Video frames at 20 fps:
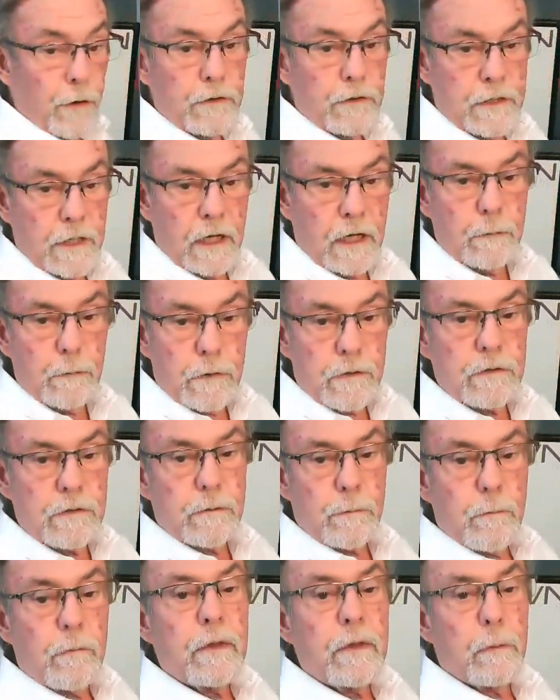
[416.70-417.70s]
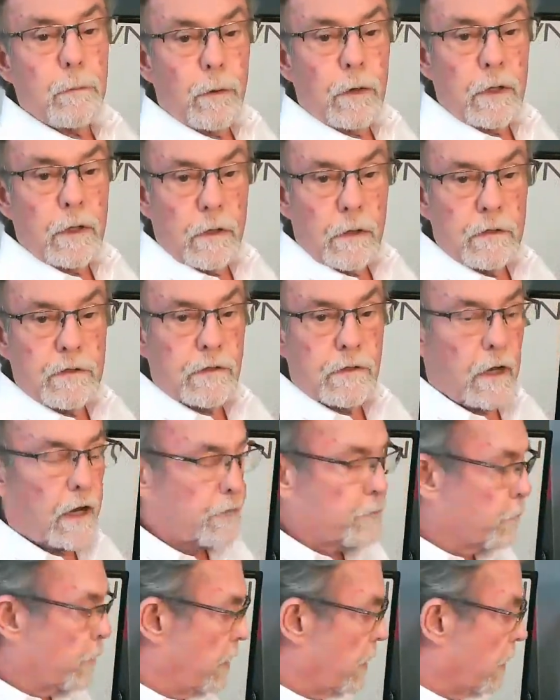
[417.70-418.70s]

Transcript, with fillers: 13, which is a pretty good size